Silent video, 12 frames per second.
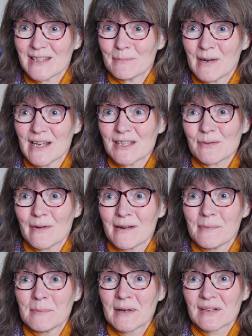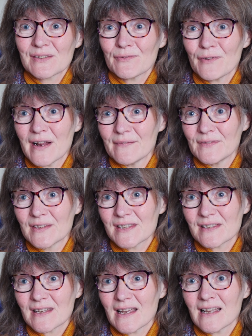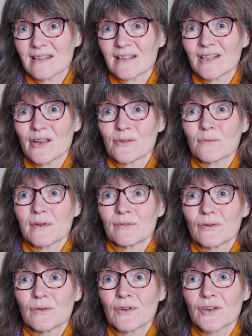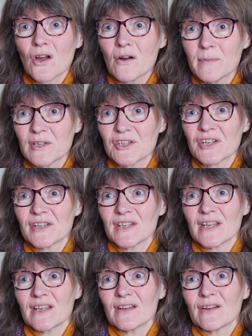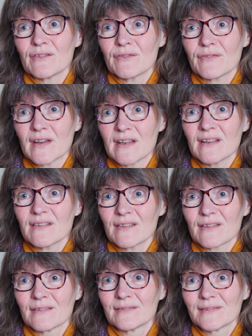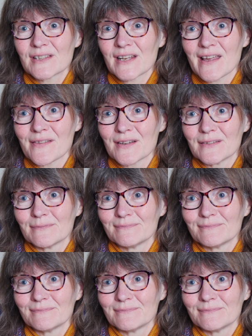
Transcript: is a place where I'm amongst friends, and I know that we're all on a common journey of faith together.